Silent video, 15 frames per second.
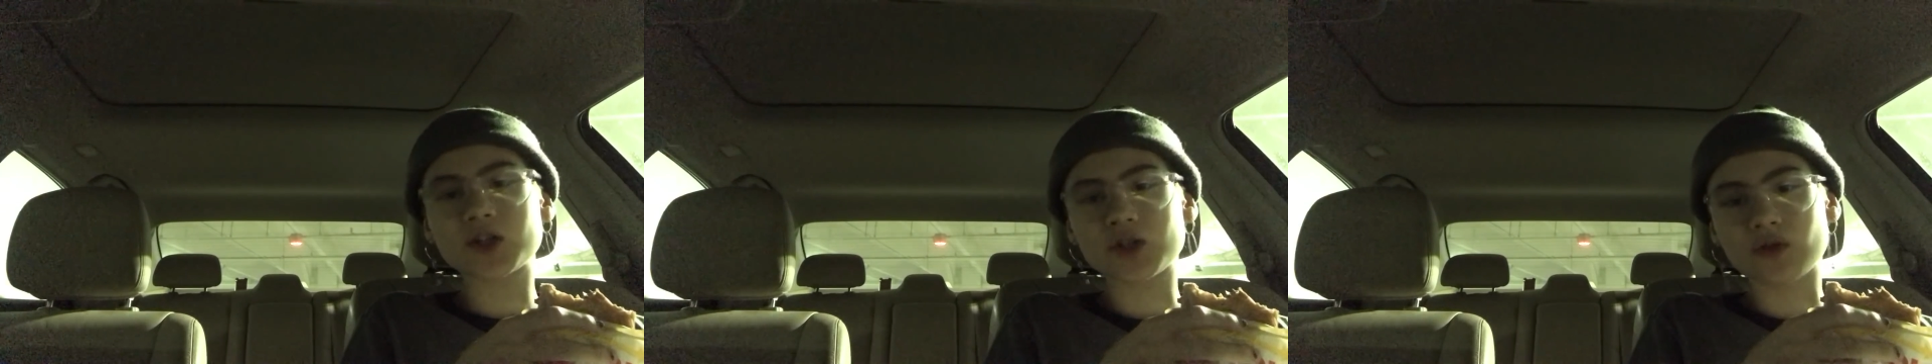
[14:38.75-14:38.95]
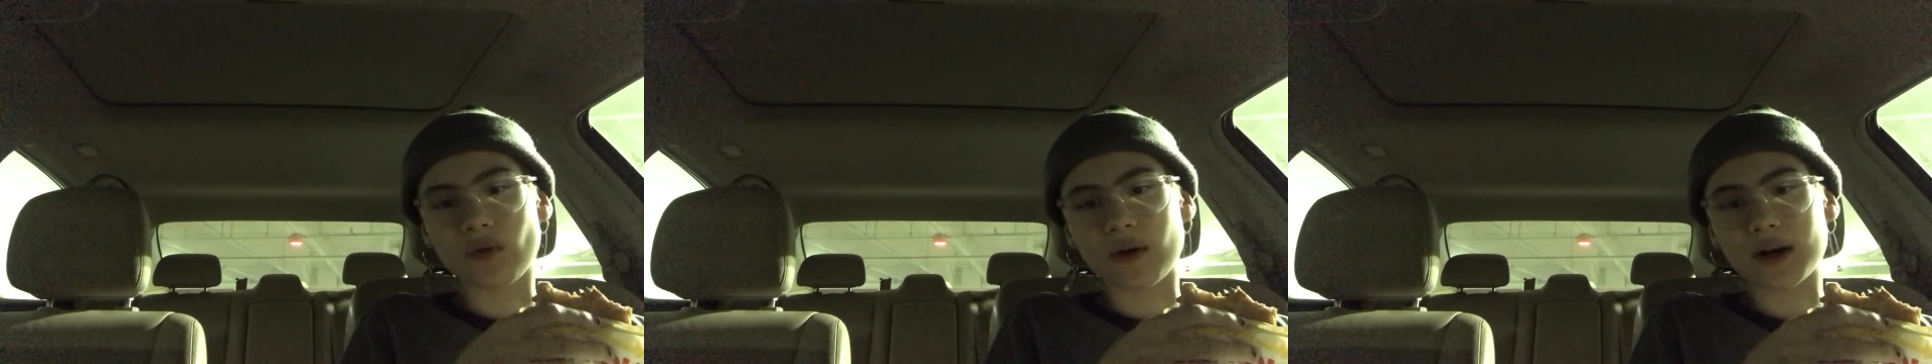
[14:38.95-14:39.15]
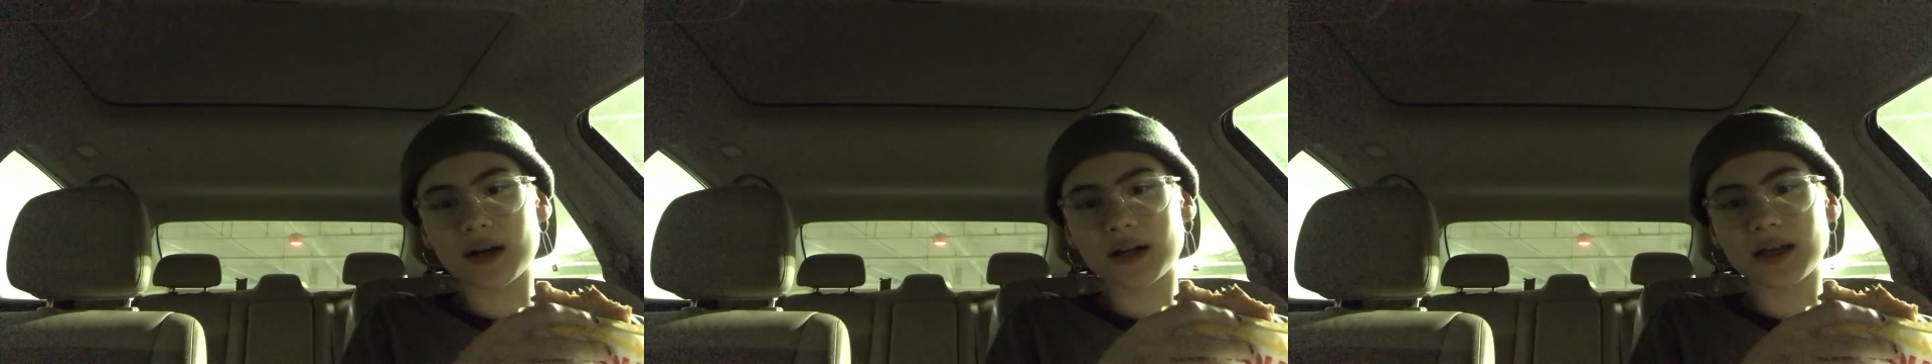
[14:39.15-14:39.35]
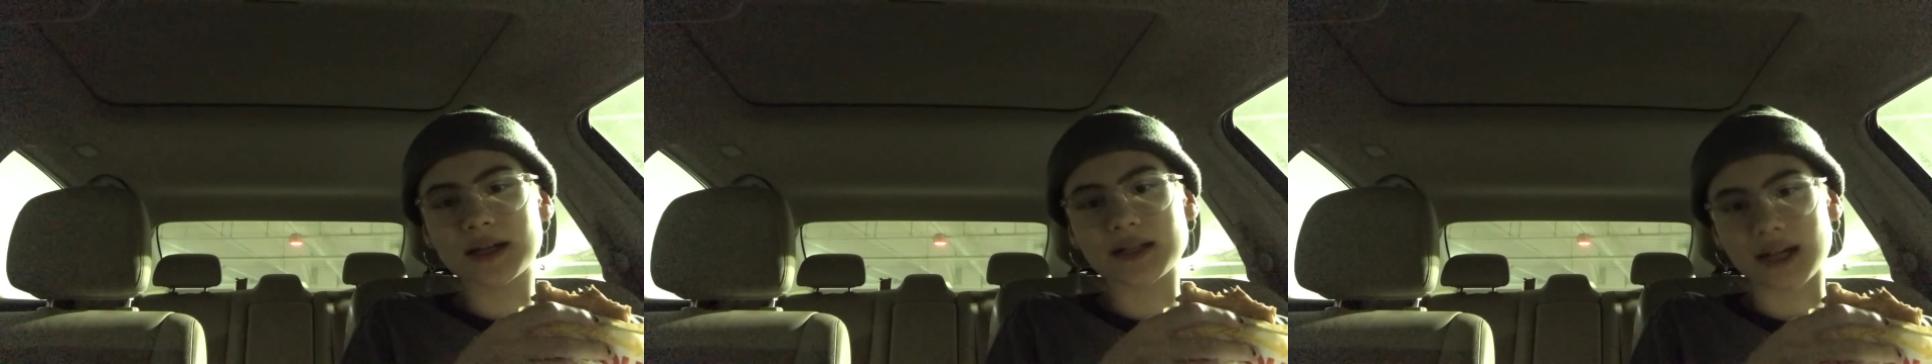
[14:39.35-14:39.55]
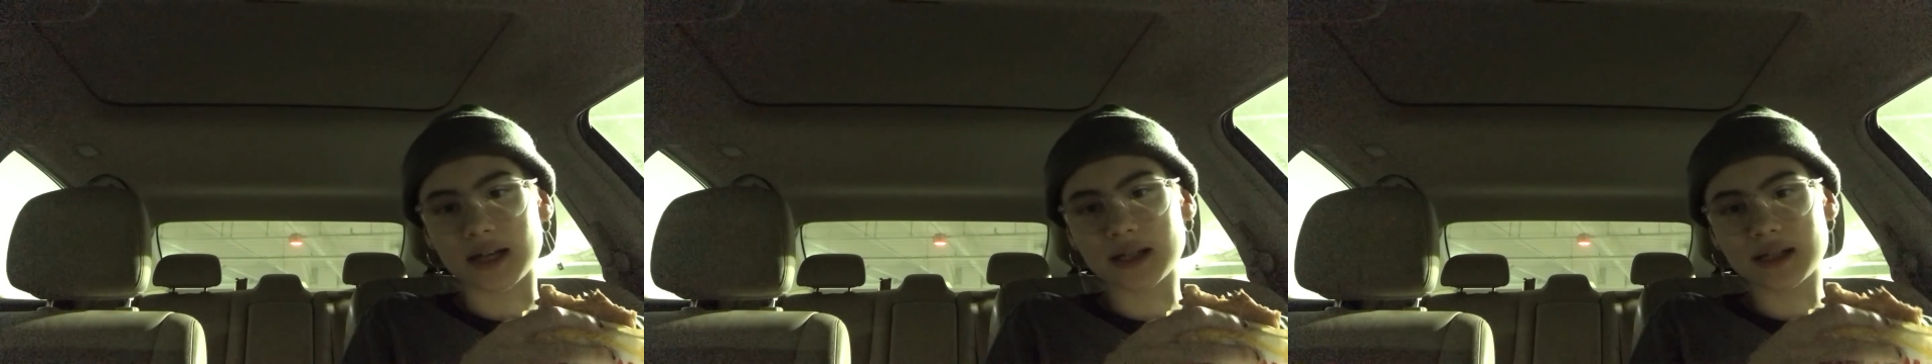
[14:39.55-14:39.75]
short,
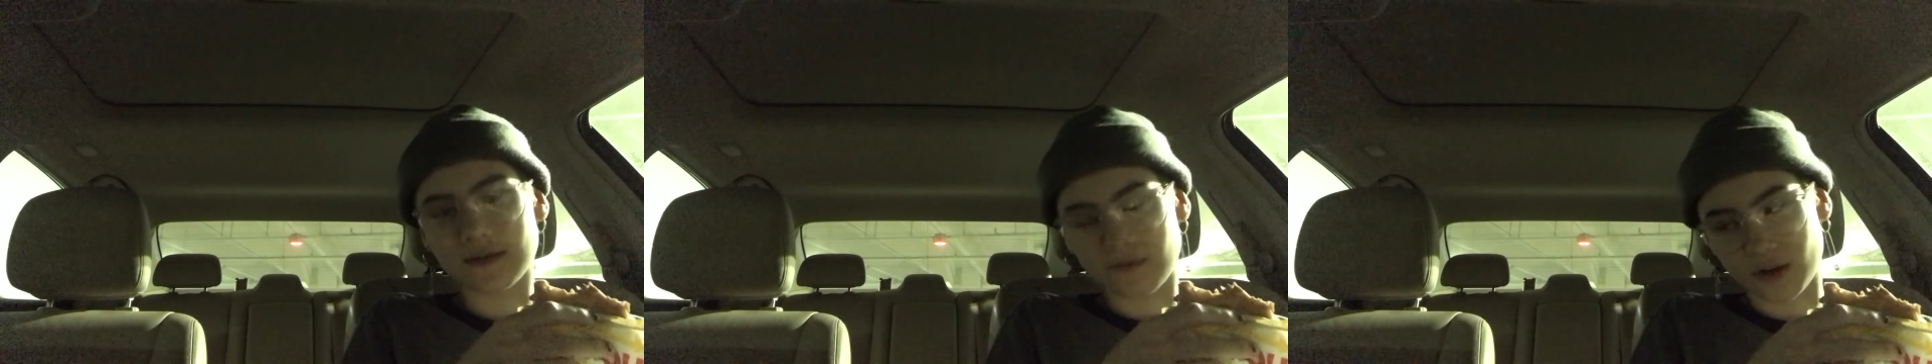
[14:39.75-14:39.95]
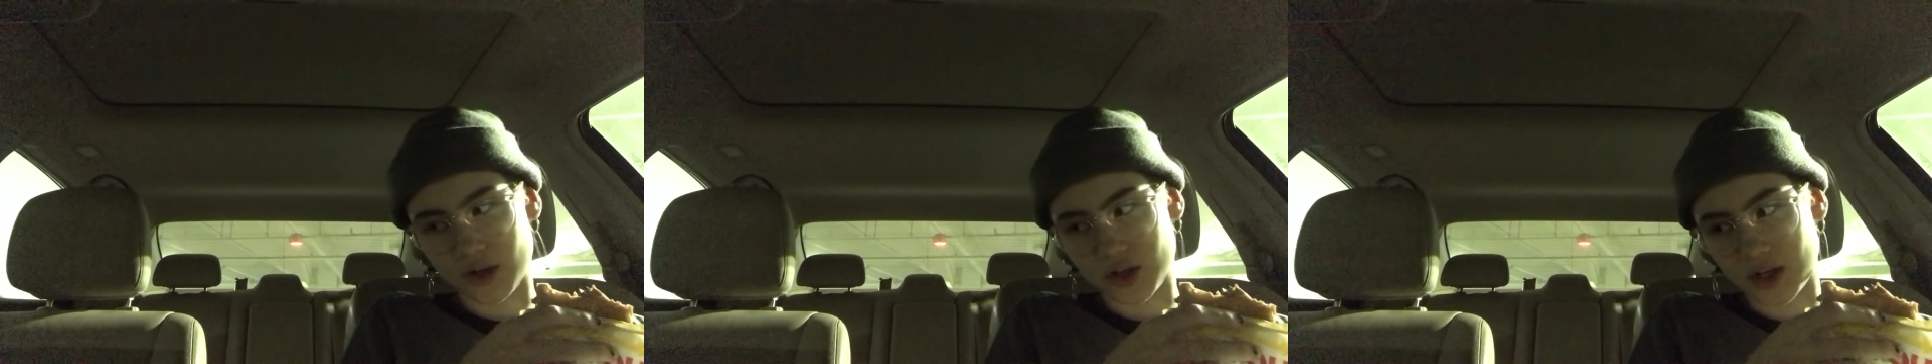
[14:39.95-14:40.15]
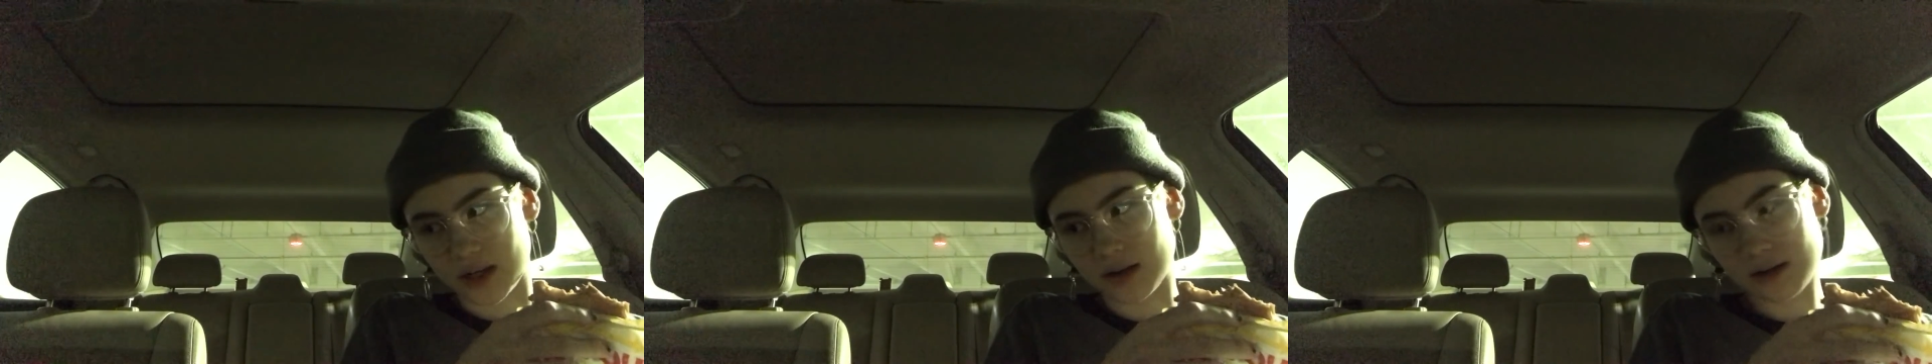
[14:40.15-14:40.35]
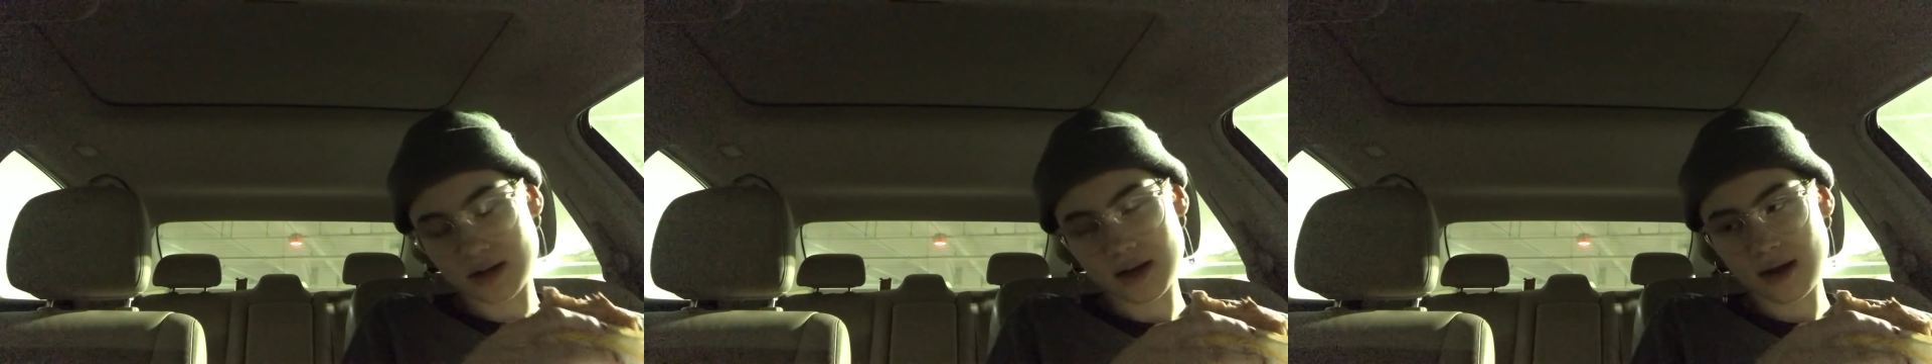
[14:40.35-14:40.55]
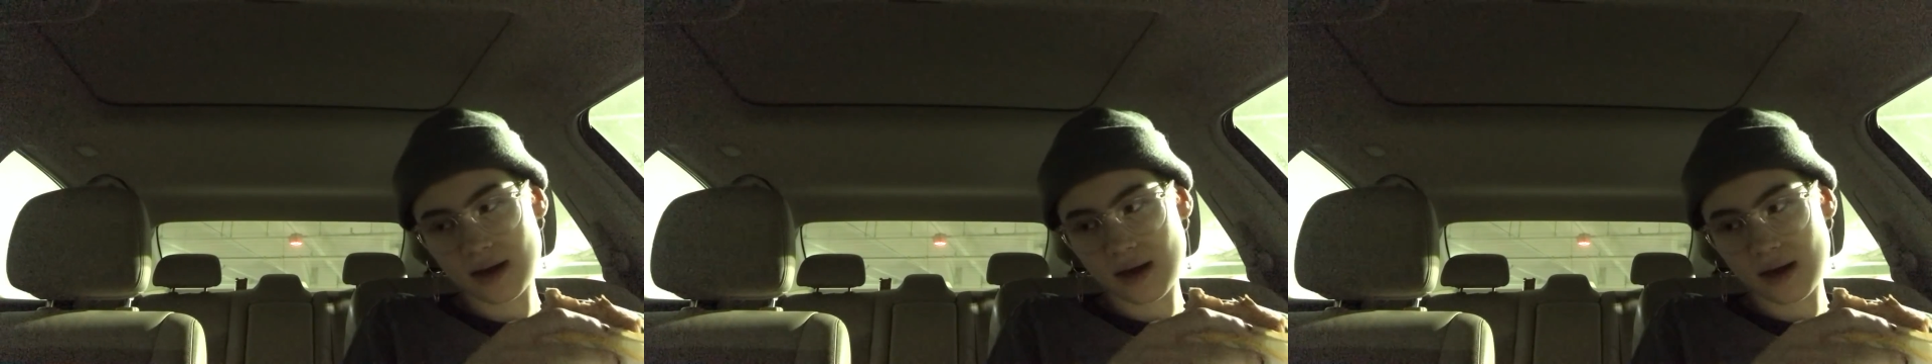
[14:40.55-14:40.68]
condensed version.